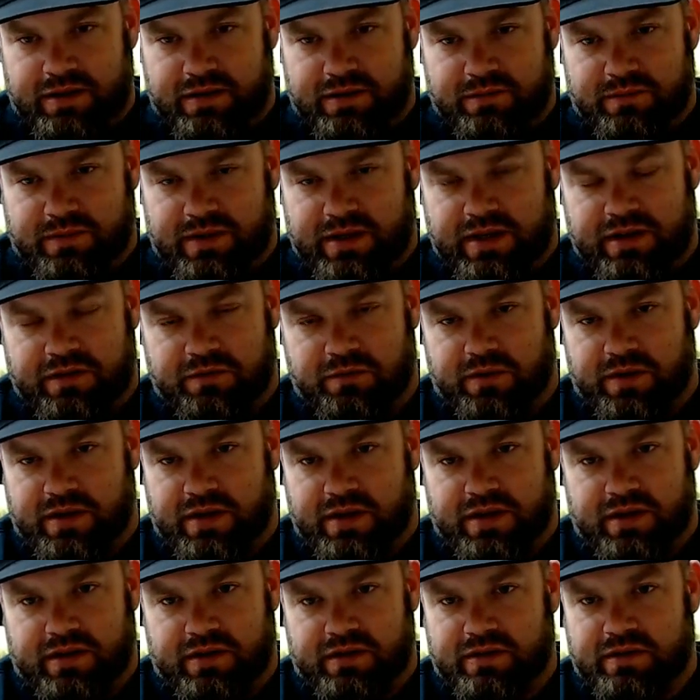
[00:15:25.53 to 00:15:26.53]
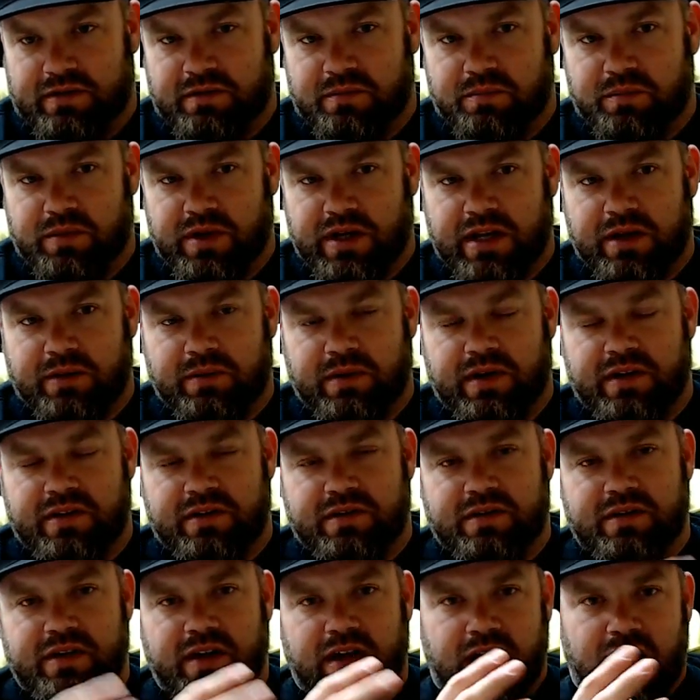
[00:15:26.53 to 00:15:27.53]
is what it is. But
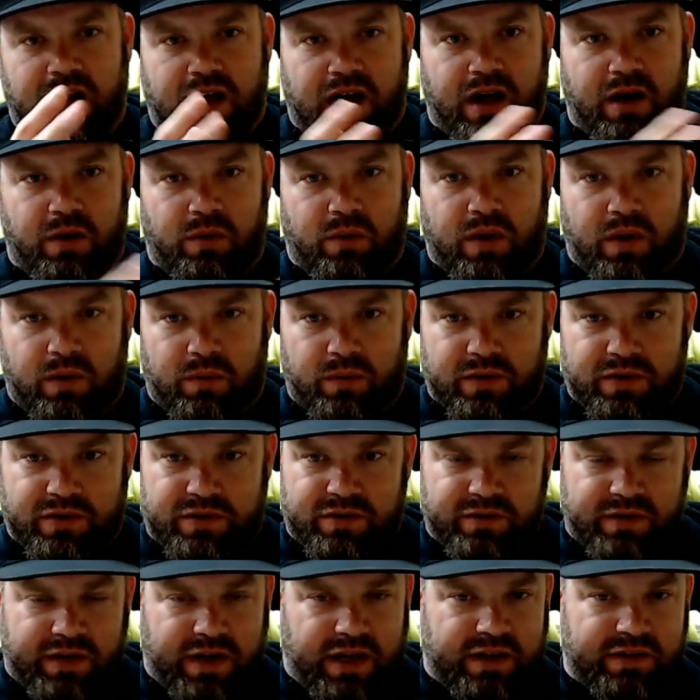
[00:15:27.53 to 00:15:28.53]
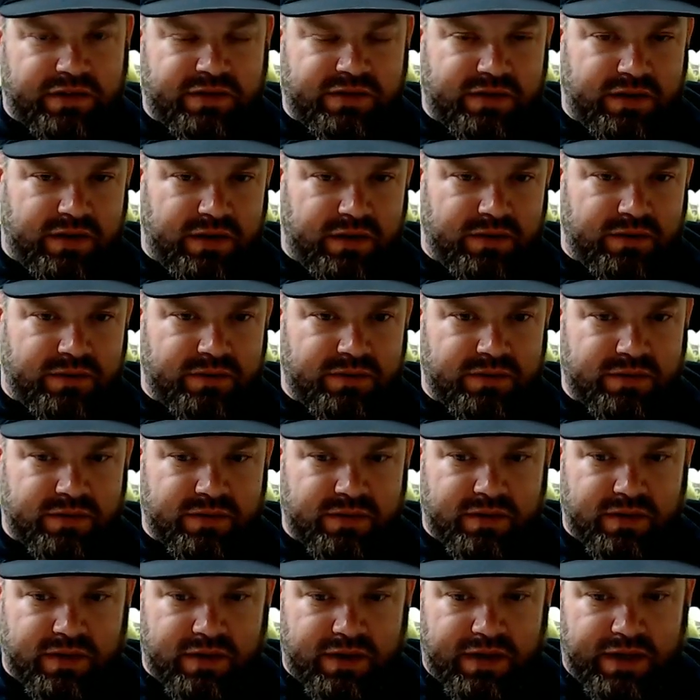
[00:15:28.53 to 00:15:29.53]
anyways, I want you guys to know
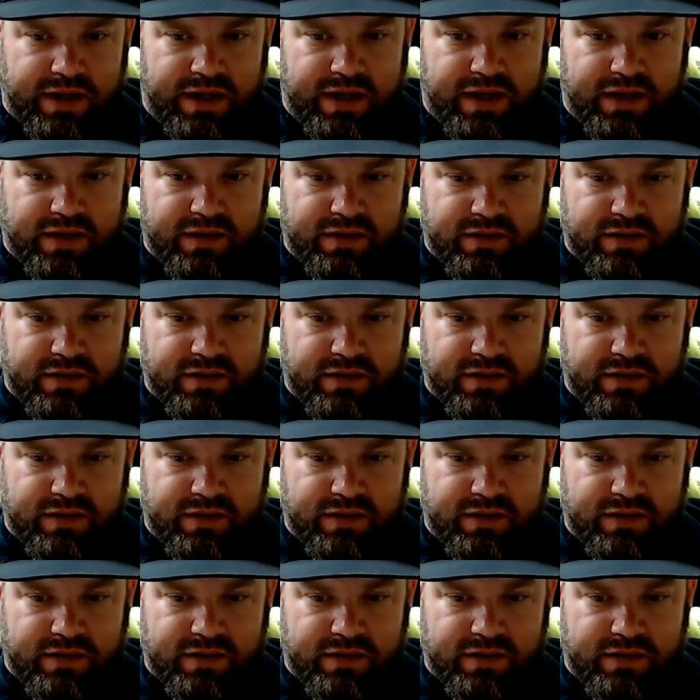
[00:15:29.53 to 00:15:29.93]
that